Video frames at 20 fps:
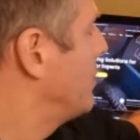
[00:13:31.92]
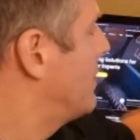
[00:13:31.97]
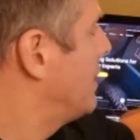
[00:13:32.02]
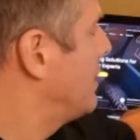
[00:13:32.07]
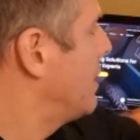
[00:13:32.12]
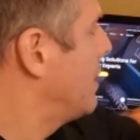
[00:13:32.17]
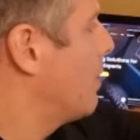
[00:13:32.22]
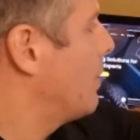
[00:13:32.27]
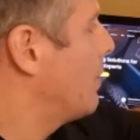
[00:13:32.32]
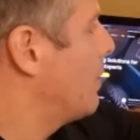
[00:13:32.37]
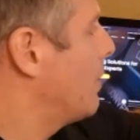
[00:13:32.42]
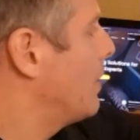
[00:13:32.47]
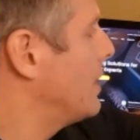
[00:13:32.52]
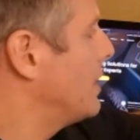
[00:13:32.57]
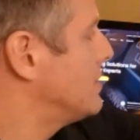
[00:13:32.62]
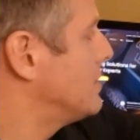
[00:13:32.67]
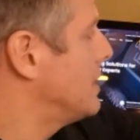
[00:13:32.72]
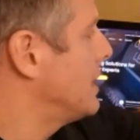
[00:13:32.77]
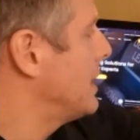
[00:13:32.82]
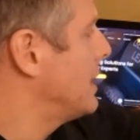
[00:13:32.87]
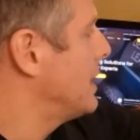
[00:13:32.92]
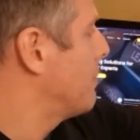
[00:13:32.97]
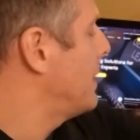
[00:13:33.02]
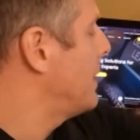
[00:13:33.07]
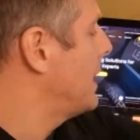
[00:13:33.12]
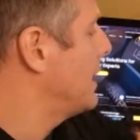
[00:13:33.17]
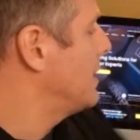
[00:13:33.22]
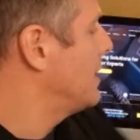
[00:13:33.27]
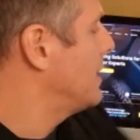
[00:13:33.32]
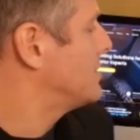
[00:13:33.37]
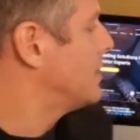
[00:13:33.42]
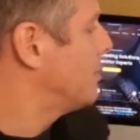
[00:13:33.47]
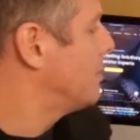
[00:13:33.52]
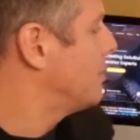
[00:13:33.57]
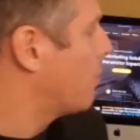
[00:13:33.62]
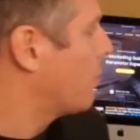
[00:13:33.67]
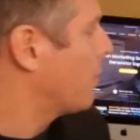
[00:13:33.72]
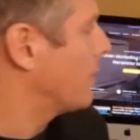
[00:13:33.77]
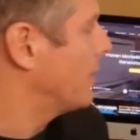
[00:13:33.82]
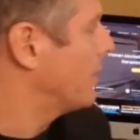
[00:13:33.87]
you didn't know is near me is an
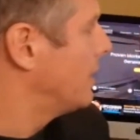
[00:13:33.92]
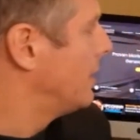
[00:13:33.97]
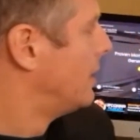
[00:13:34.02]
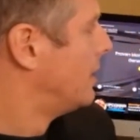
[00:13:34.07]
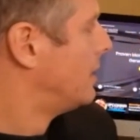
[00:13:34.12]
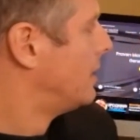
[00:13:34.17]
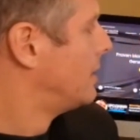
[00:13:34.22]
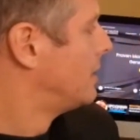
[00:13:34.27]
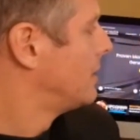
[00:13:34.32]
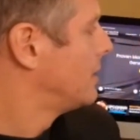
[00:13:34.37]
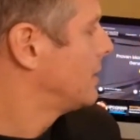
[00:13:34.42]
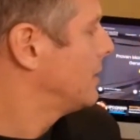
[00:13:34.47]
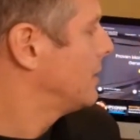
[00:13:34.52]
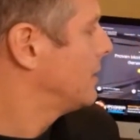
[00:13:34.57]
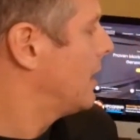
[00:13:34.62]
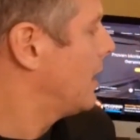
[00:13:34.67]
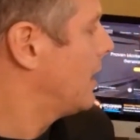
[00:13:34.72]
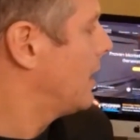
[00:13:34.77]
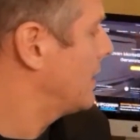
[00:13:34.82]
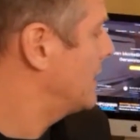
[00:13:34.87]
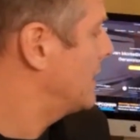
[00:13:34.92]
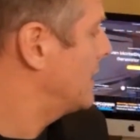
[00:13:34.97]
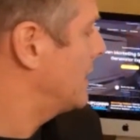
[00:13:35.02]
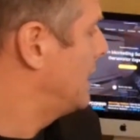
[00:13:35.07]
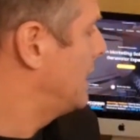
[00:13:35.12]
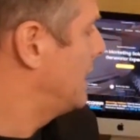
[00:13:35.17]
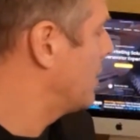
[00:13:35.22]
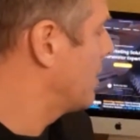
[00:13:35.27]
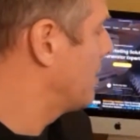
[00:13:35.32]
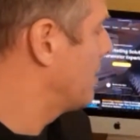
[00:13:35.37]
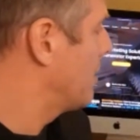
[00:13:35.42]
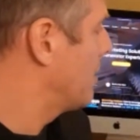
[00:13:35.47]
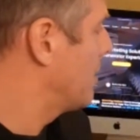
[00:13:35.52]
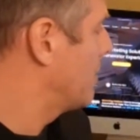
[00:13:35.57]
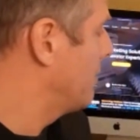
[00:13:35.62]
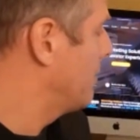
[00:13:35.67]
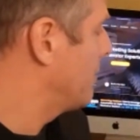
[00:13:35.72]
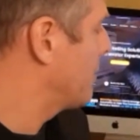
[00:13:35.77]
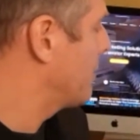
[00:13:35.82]
important key term, key